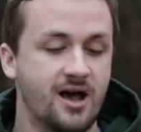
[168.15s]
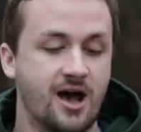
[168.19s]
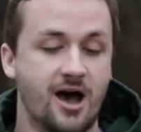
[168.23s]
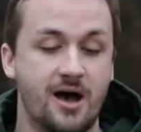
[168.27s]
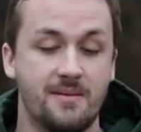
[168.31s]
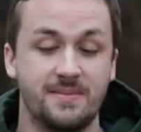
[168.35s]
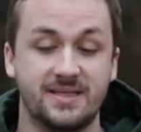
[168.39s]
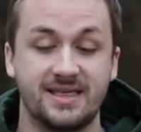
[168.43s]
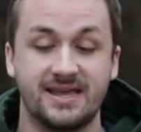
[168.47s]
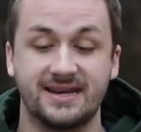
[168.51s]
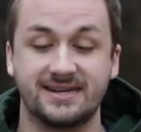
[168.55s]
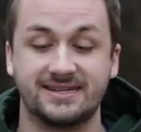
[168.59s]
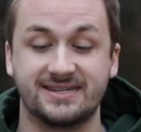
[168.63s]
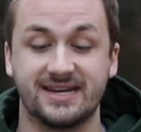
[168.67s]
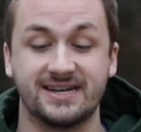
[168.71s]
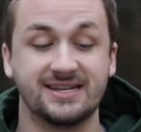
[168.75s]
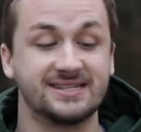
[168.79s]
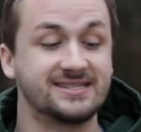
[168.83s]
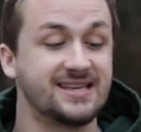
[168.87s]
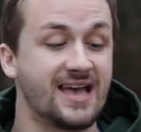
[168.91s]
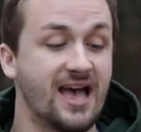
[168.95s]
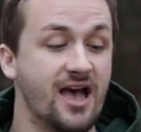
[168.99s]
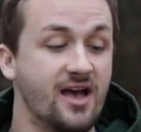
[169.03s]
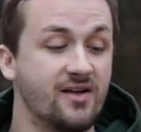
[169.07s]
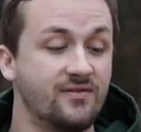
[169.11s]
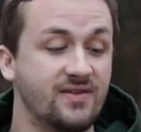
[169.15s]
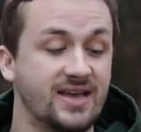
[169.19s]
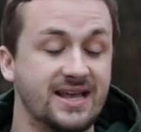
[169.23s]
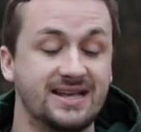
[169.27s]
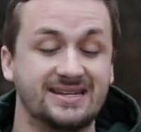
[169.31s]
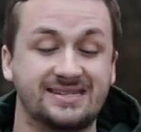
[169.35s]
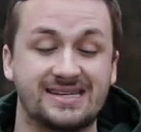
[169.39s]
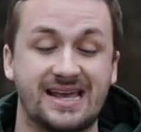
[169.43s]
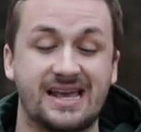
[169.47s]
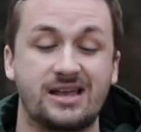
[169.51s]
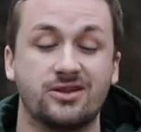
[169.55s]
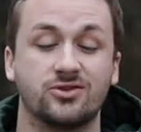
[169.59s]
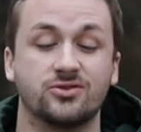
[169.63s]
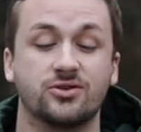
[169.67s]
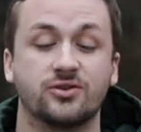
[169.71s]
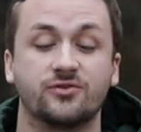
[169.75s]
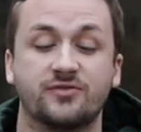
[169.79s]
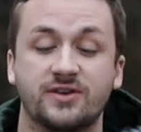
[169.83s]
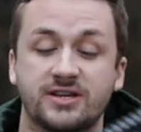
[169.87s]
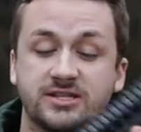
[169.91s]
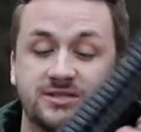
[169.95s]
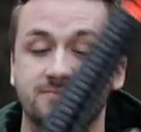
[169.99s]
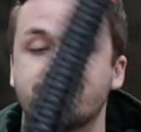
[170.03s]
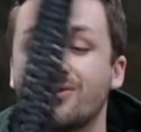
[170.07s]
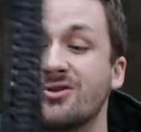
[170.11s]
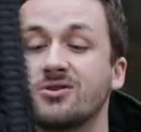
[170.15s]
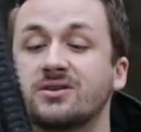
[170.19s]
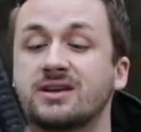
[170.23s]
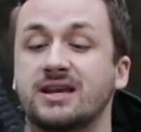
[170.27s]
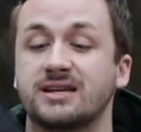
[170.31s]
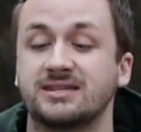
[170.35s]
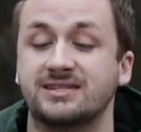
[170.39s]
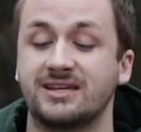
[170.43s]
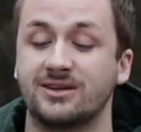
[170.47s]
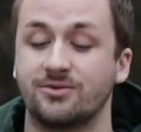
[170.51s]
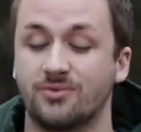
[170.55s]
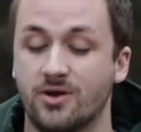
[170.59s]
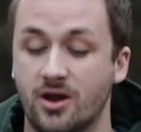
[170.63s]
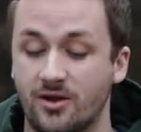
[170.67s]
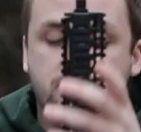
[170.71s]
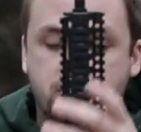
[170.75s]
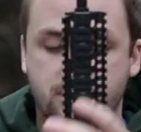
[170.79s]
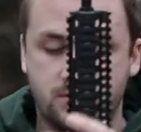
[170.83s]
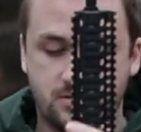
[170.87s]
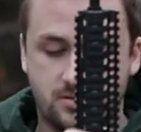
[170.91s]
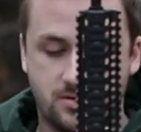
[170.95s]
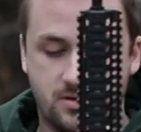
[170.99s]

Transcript: Um, and then it does have a Daniel Defense Mark 18 rail